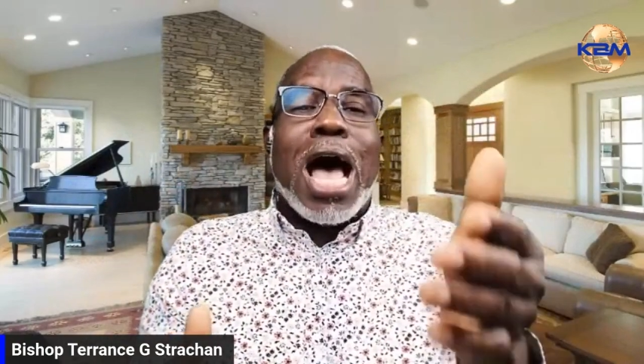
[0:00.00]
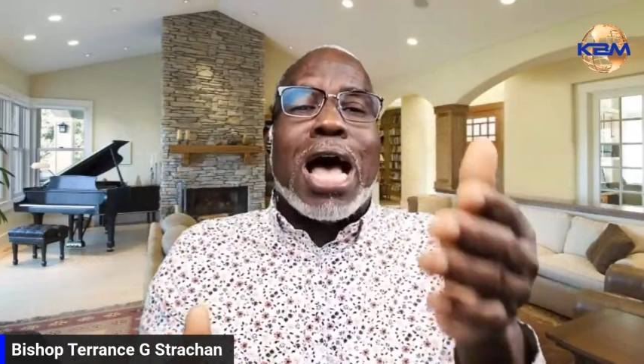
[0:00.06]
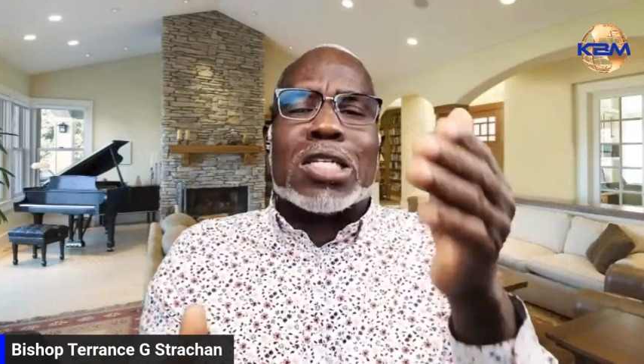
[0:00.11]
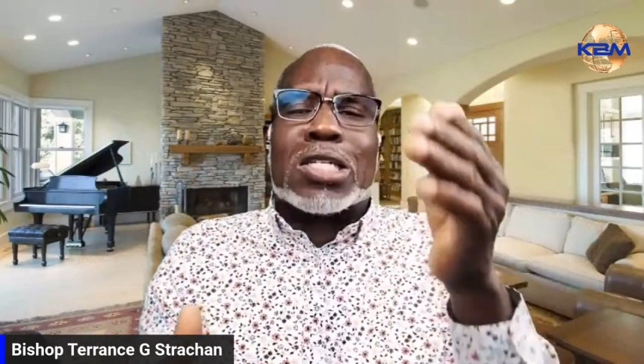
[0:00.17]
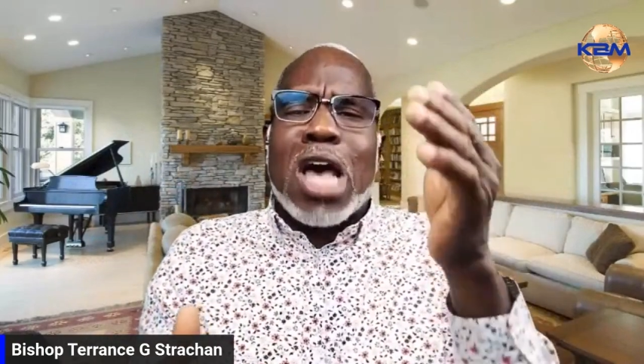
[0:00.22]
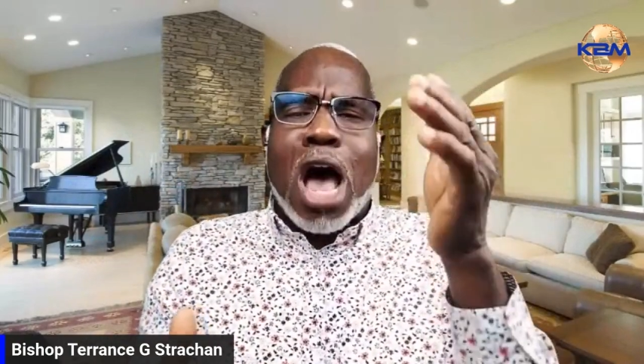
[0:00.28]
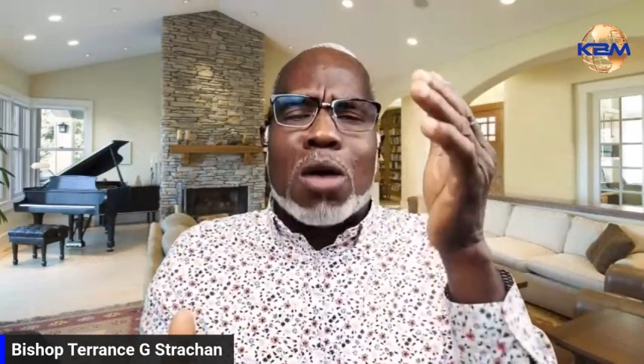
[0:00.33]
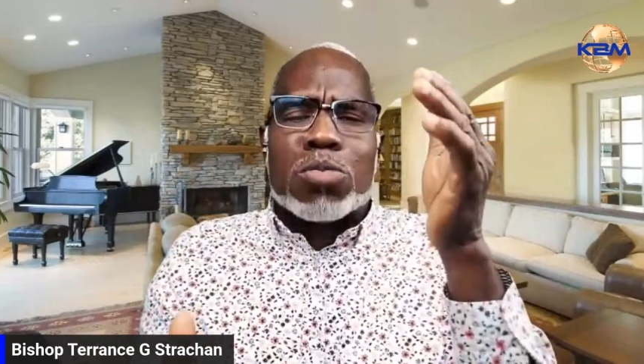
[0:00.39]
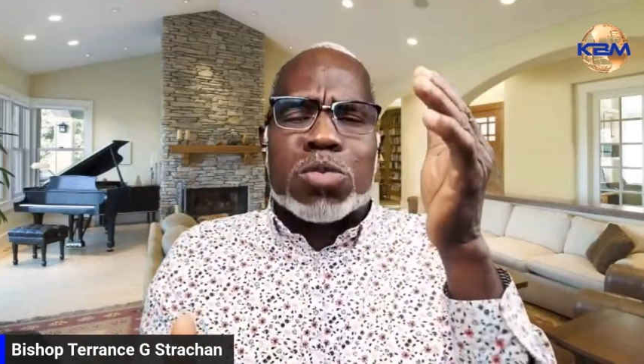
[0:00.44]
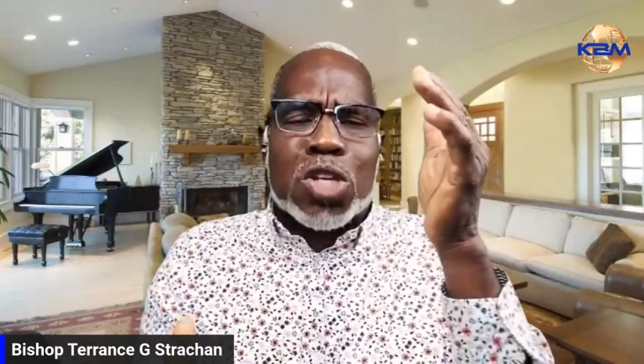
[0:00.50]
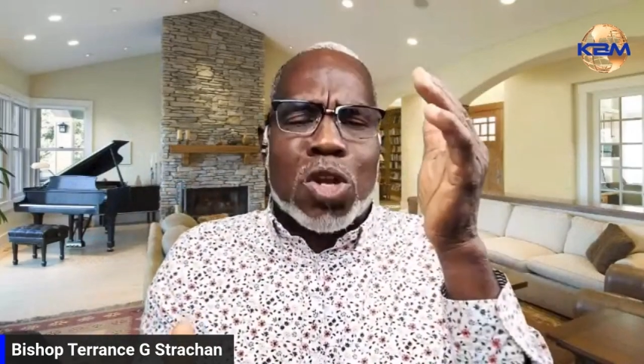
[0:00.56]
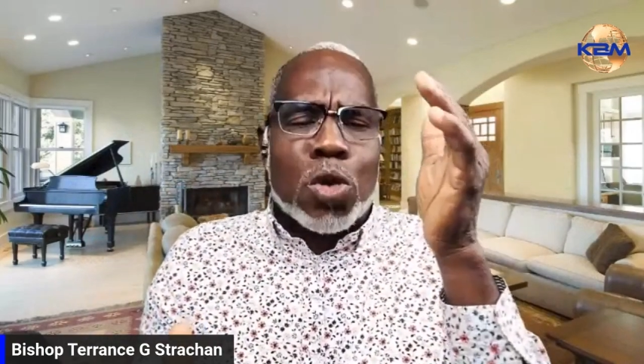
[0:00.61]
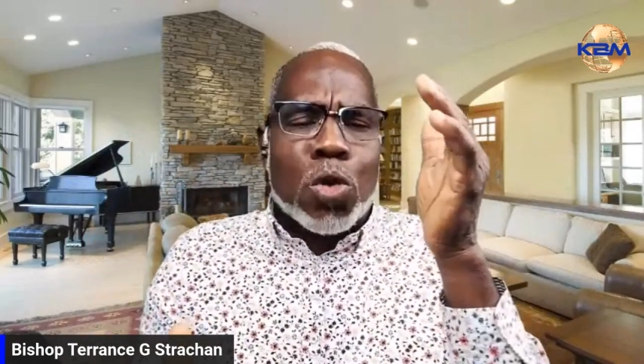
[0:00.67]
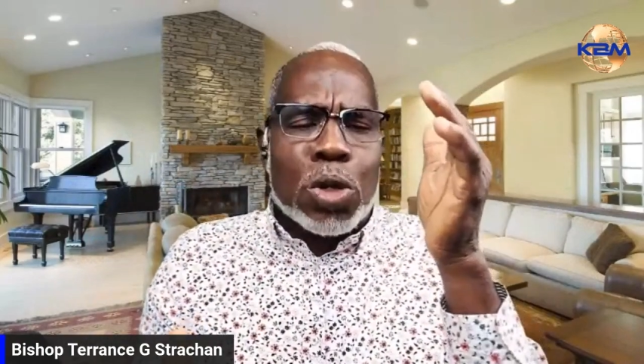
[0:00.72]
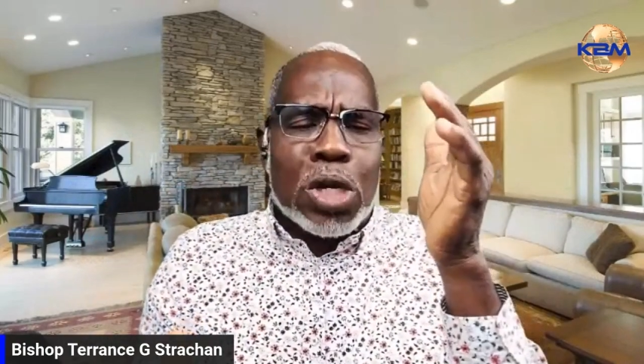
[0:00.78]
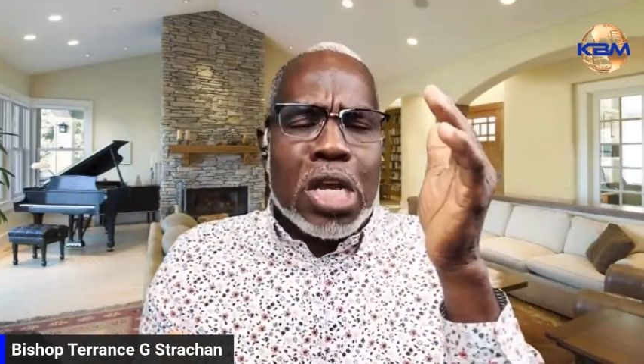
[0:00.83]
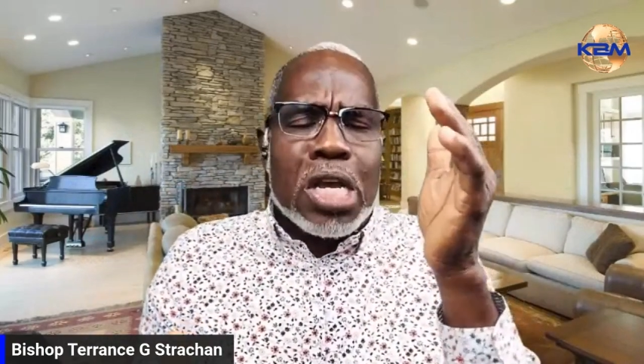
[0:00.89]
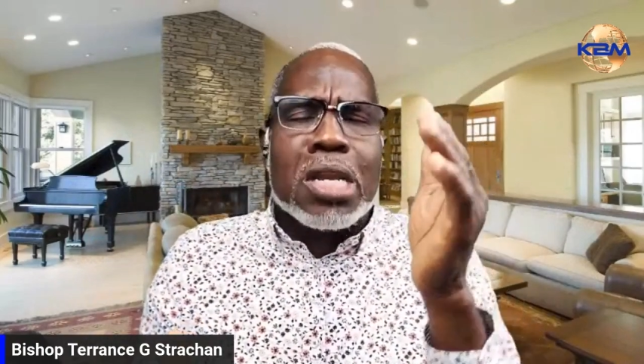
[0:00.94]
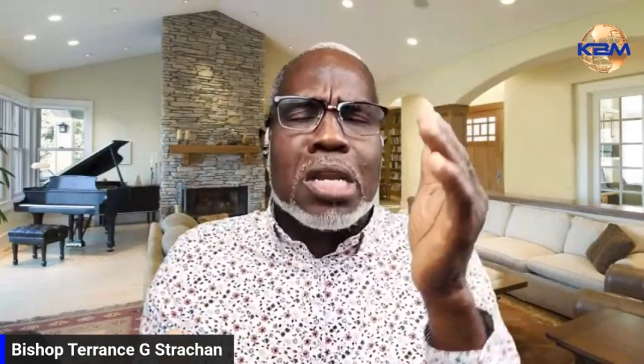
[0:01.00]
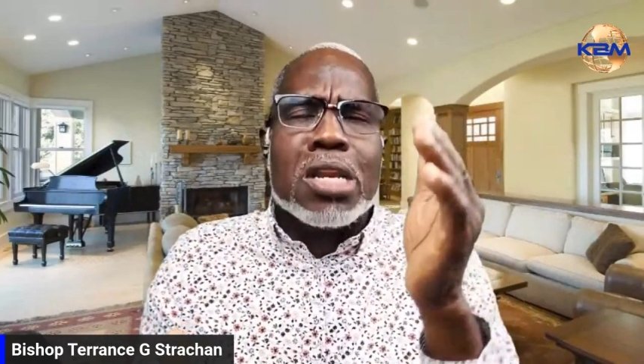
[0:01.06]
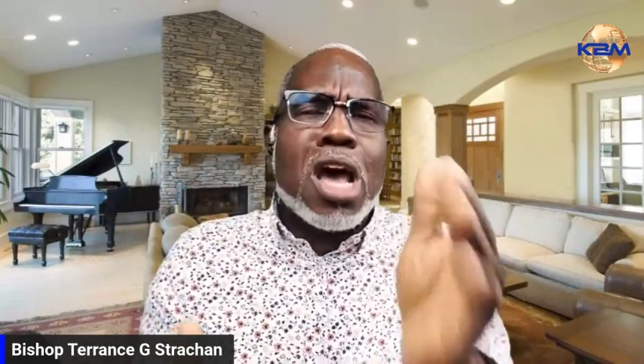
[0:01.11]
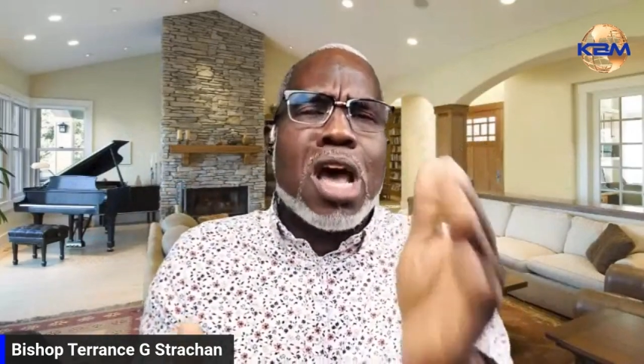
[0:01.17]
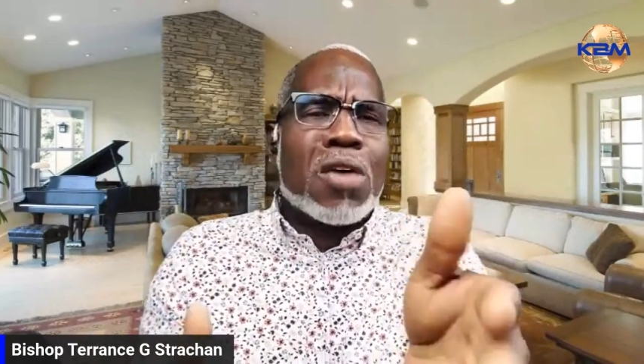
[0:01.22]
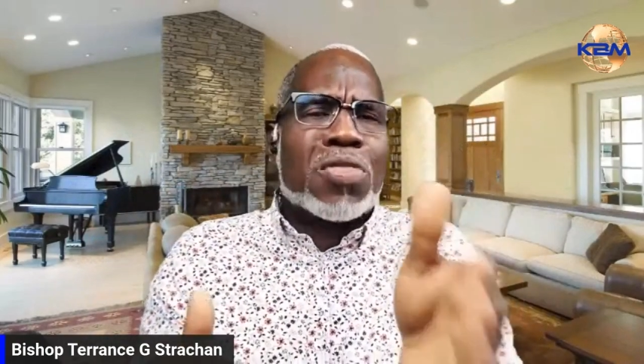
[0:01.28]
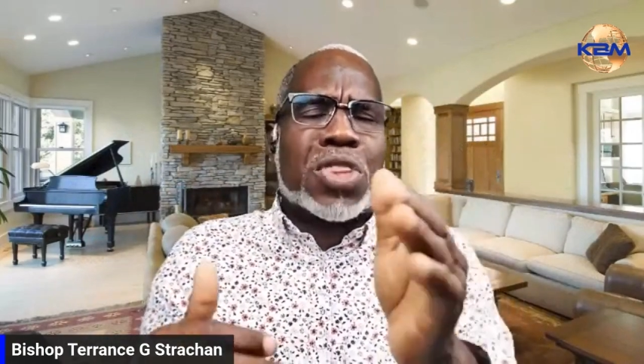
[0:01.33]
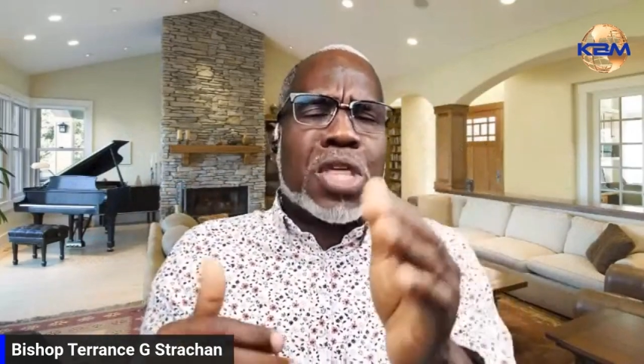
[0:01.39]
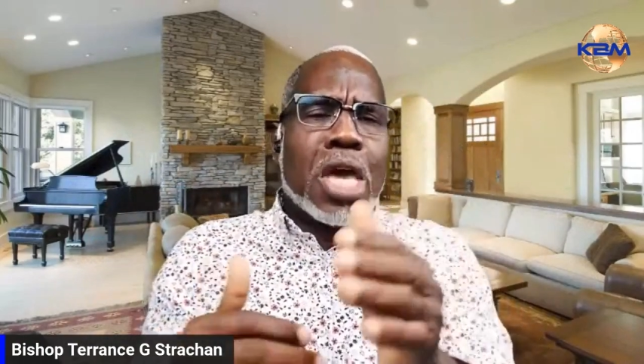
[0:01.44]
absolutely
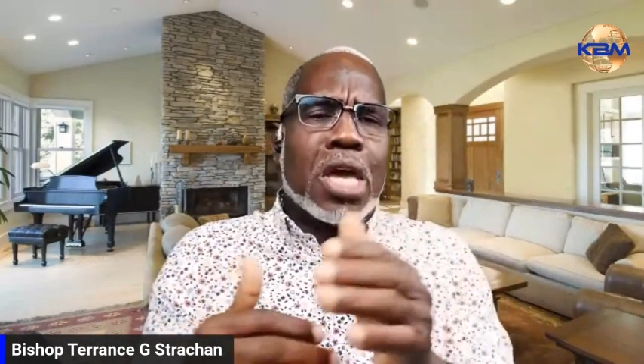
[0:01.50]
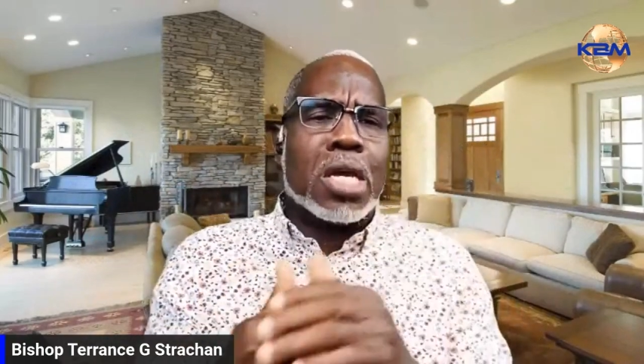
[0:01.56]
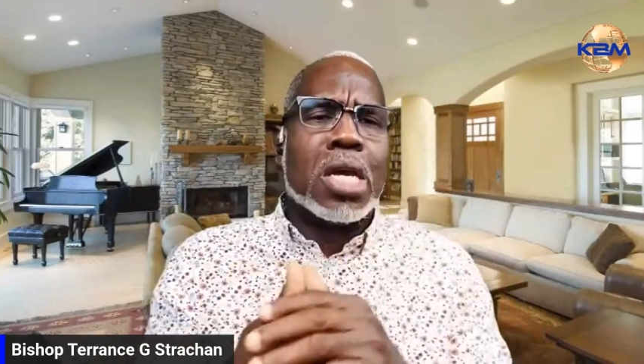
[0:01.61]
nothing